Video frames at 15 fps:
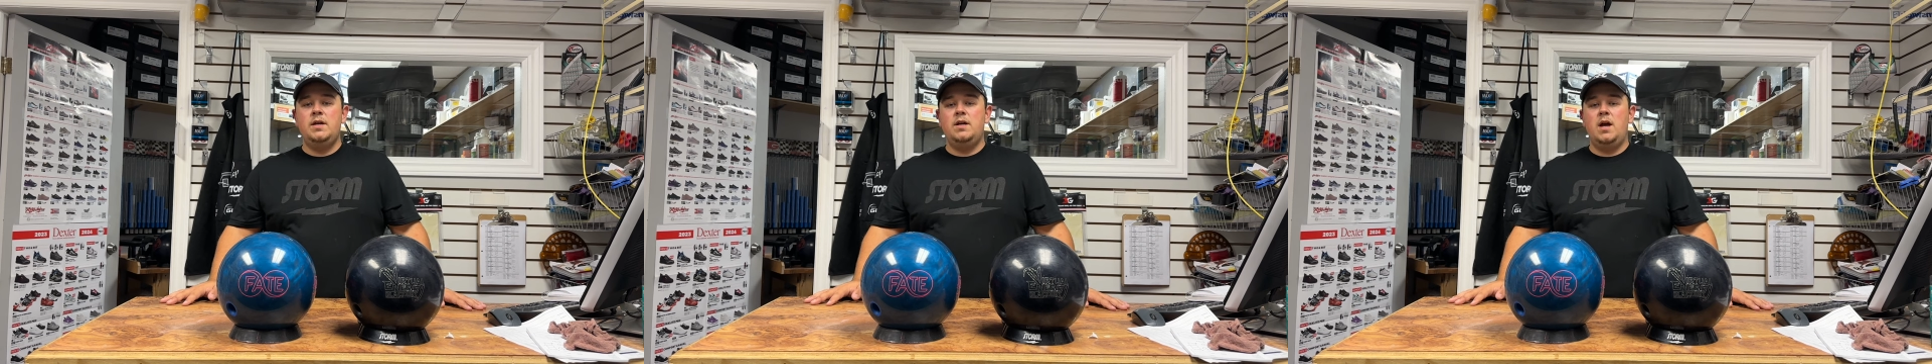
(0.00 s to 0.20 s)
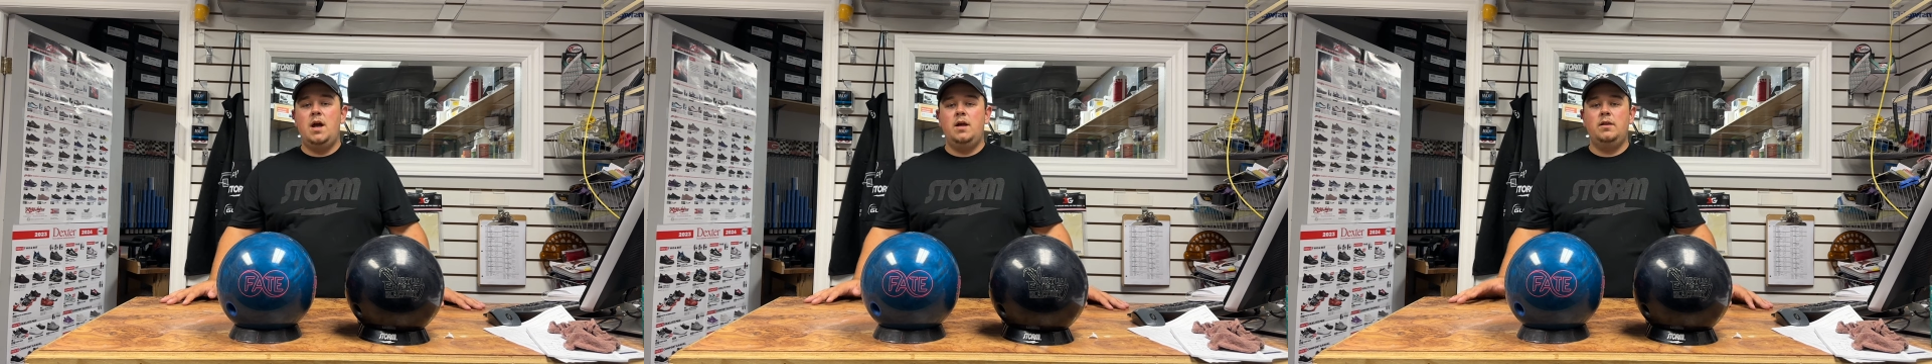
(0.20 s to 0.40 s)

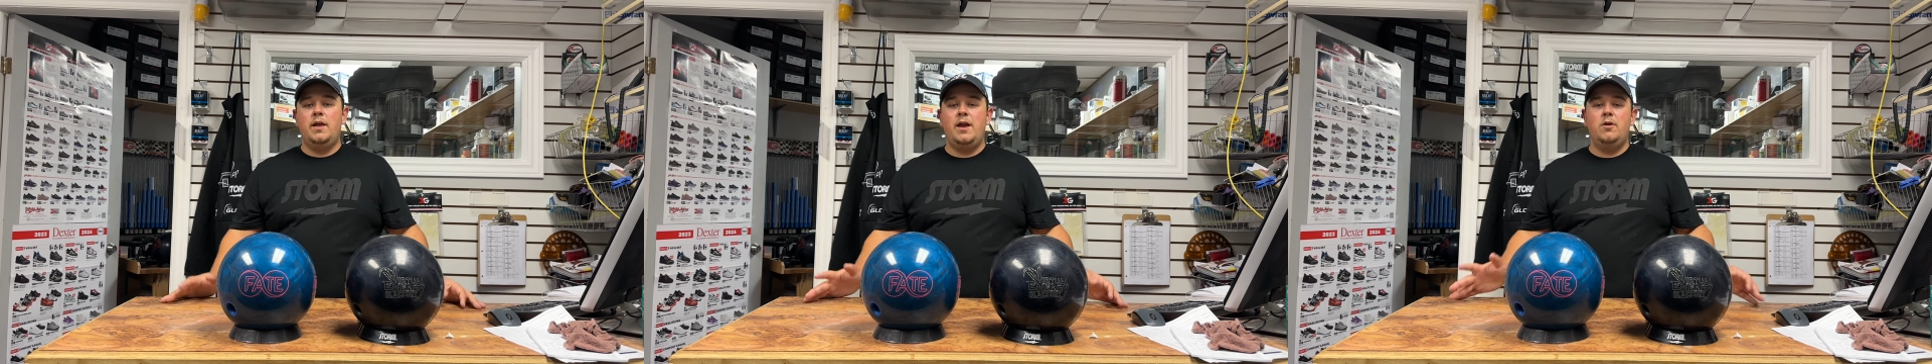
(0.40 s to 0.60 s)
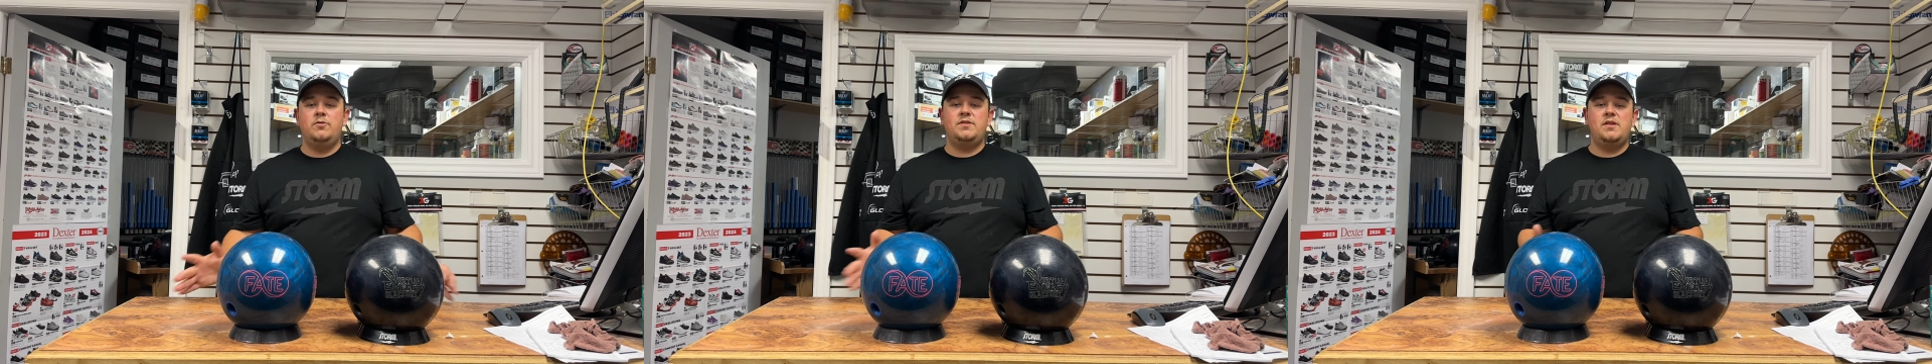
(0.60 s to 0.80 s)
Uh,
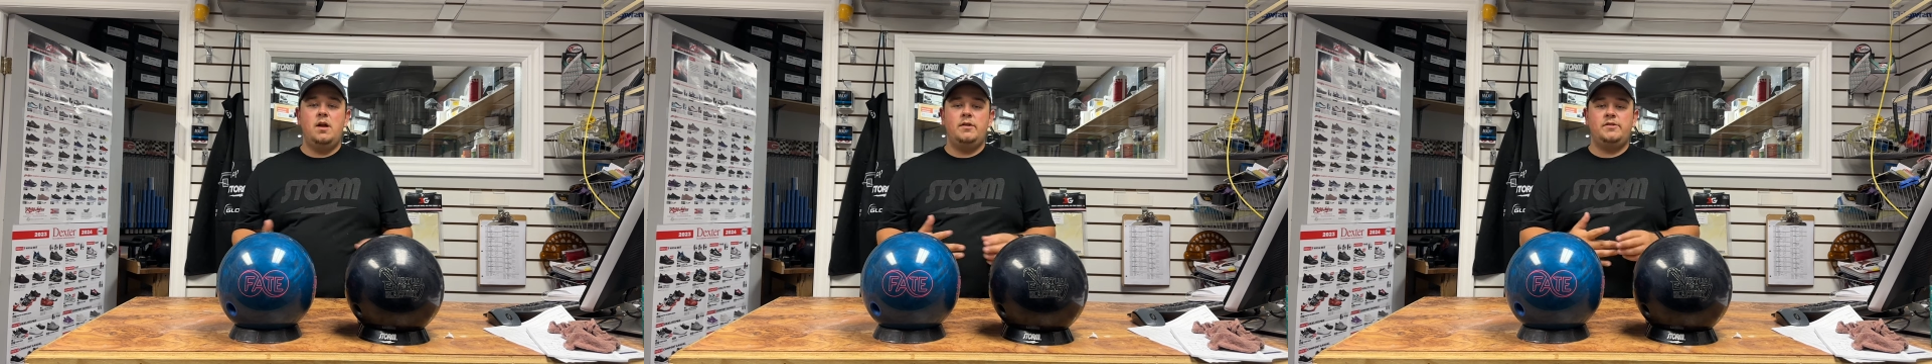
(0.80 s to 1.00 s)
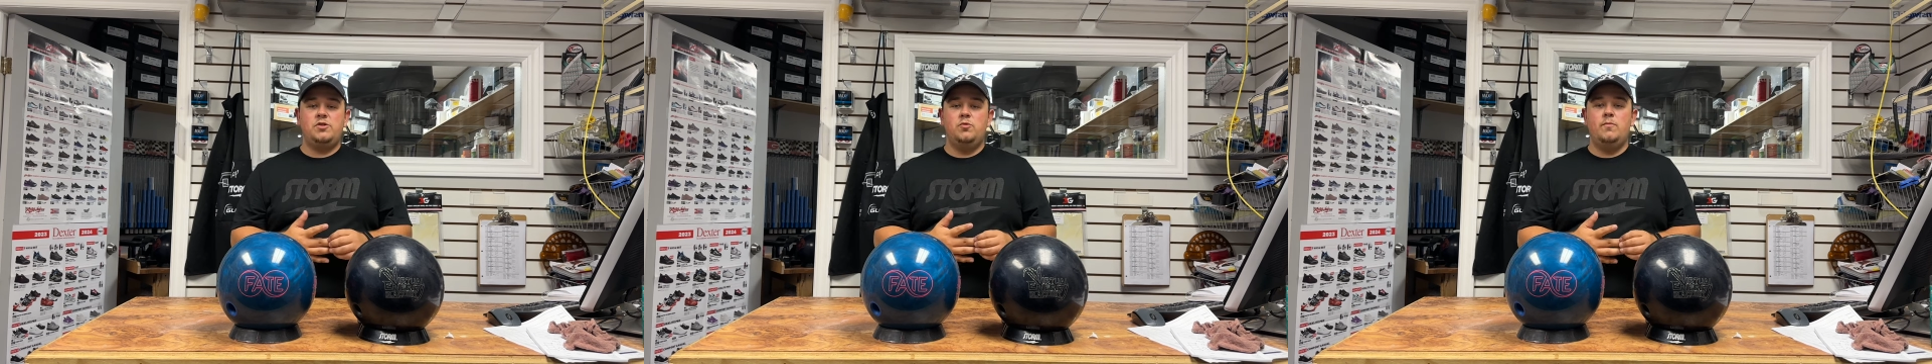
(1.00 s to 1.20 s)
layouts
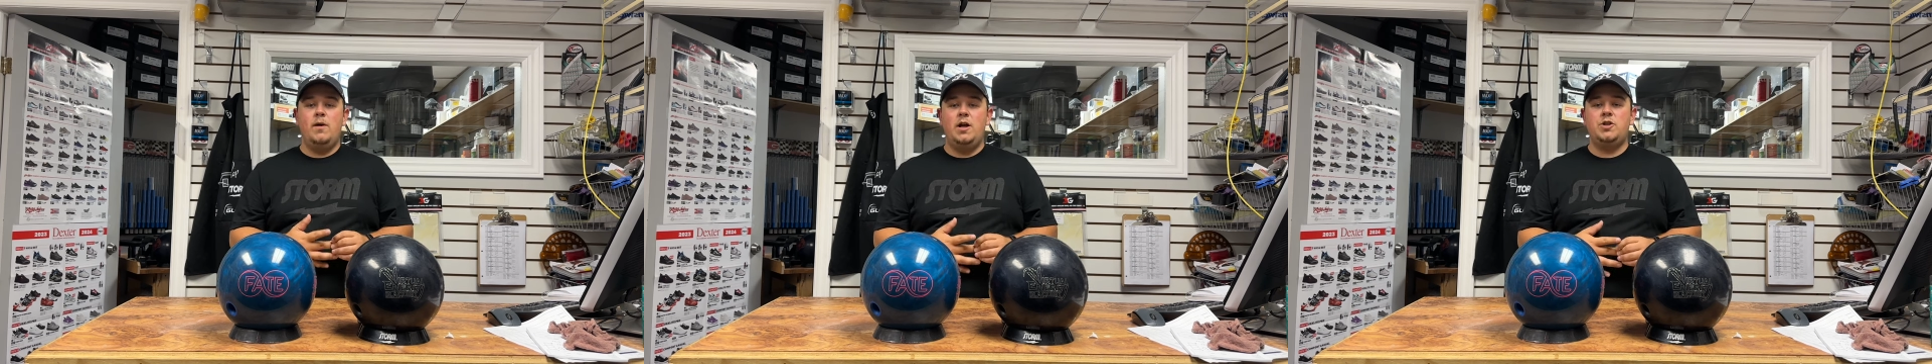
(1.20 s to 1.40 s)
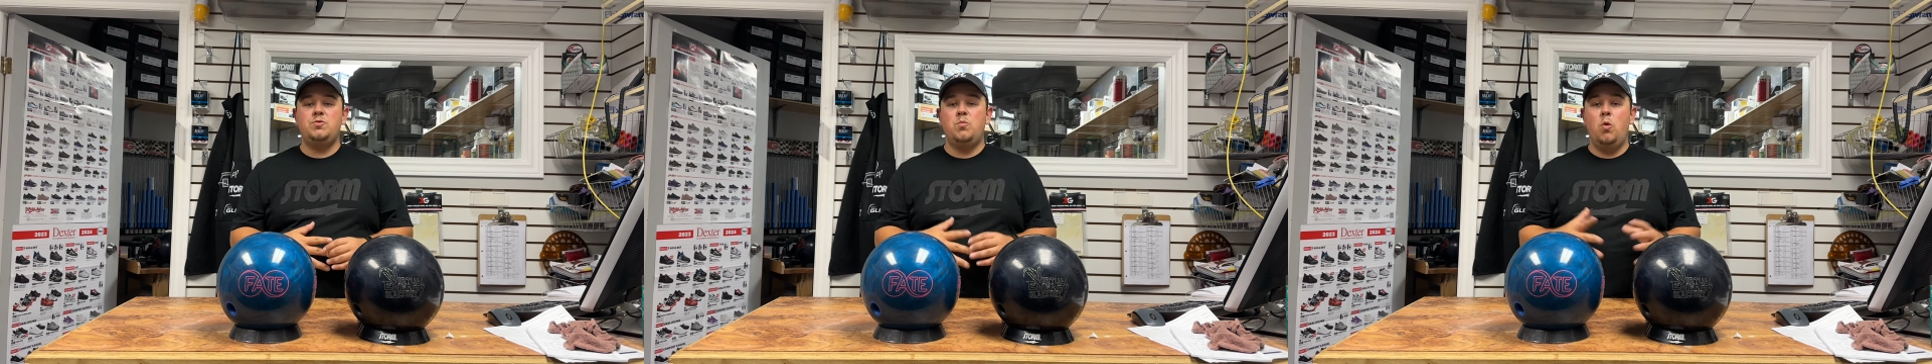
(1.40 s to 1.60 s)
not so
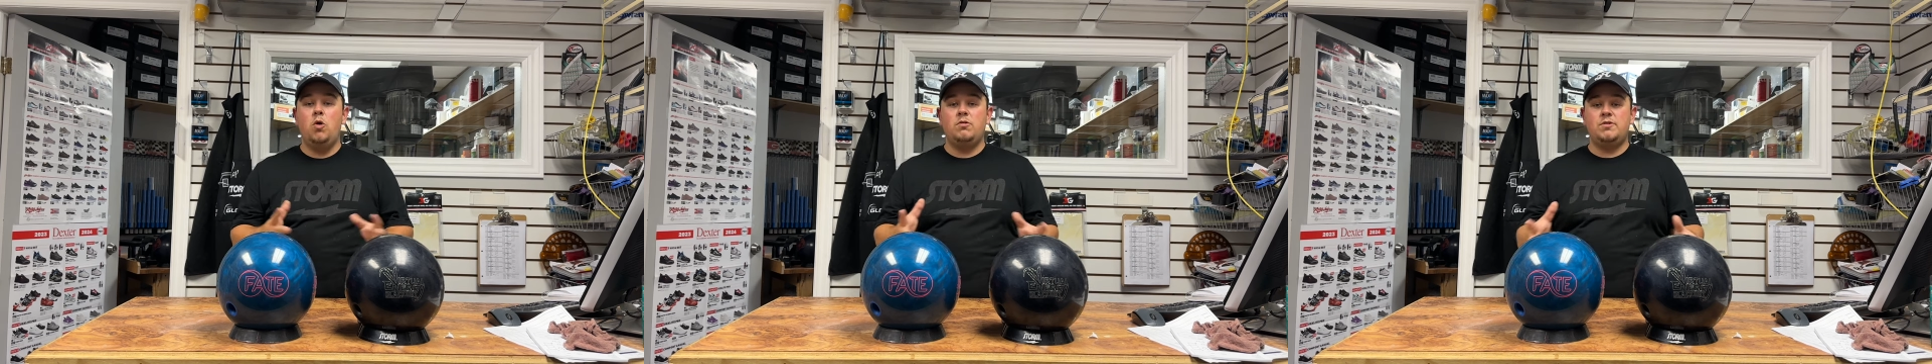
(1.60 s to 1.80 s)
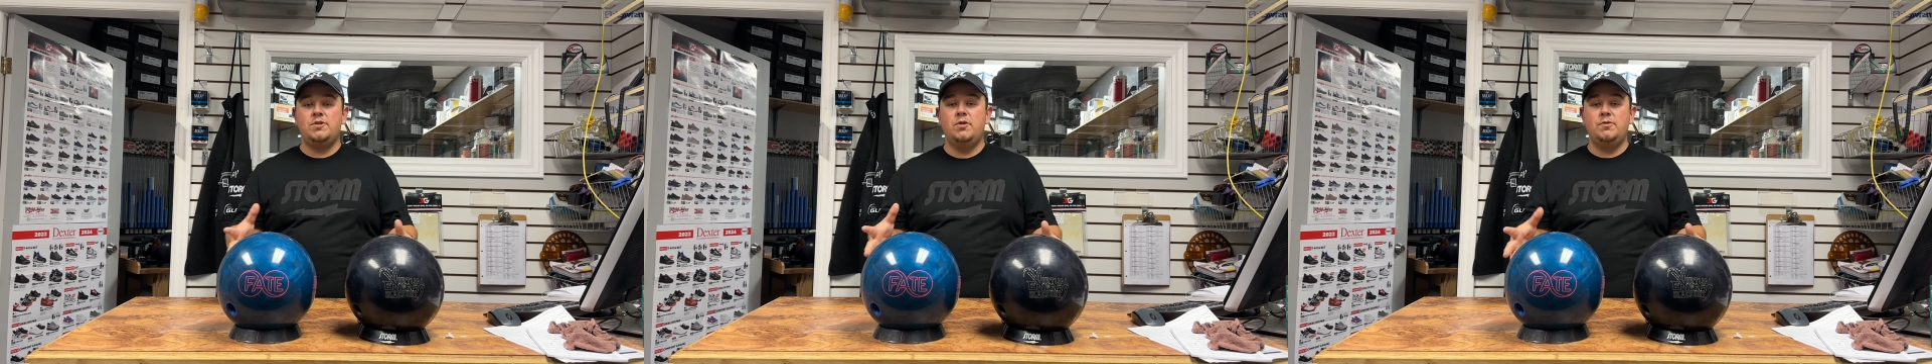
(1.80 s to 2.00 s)
much,
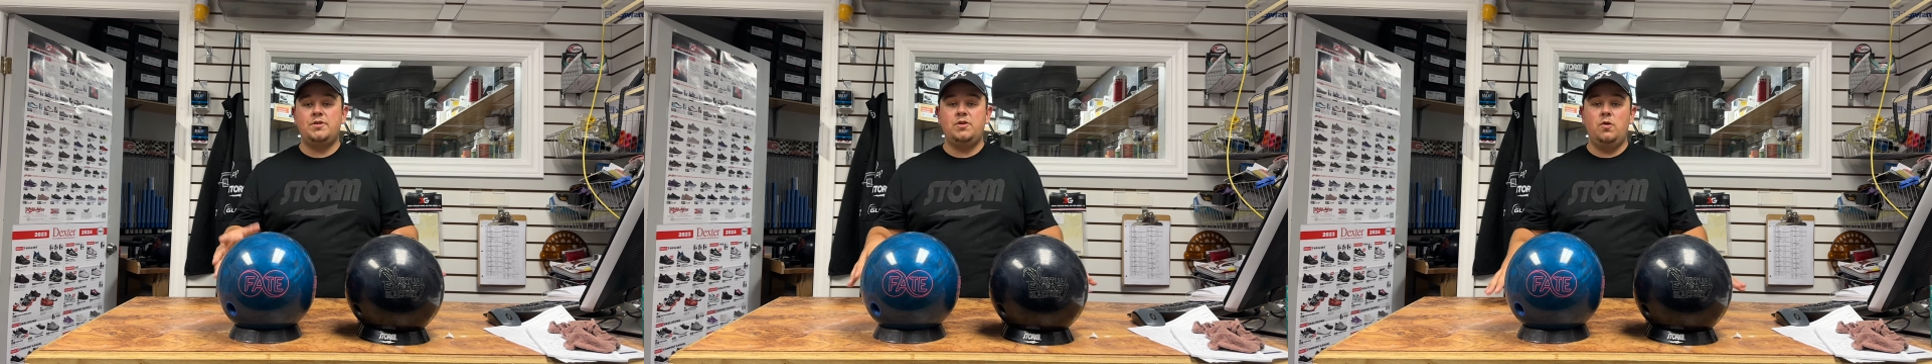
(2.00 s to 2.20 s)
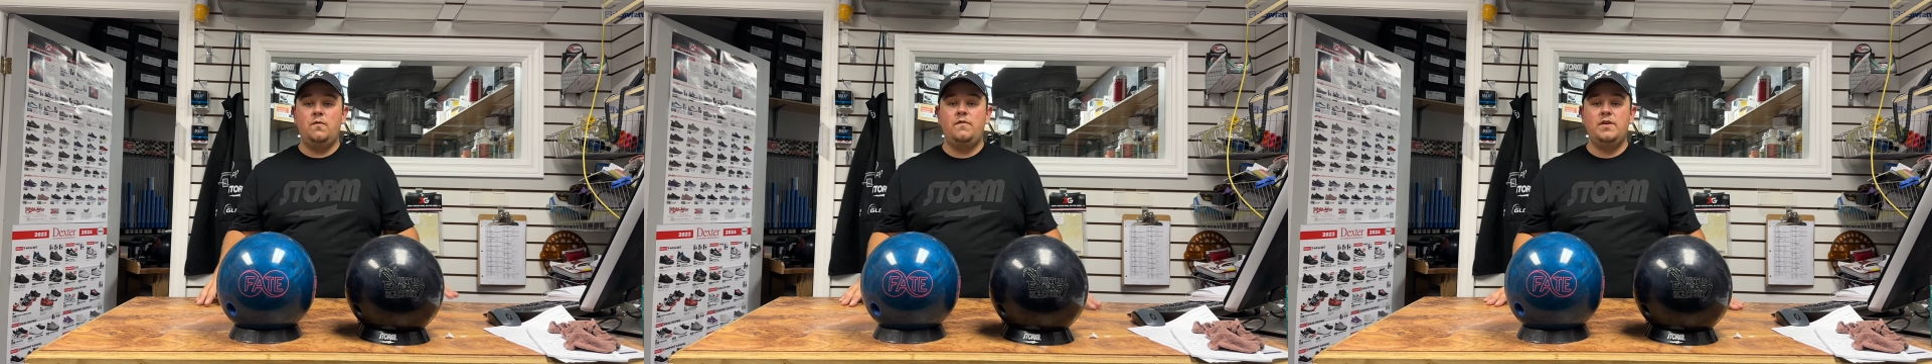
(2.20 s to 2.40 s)
more so
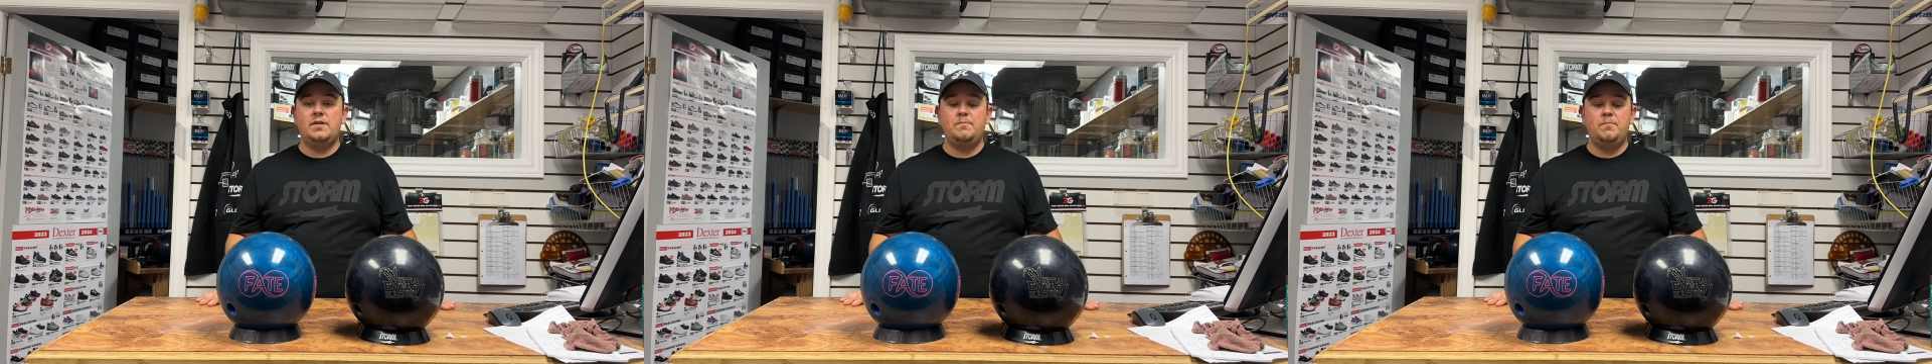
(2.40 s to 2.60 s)
surface,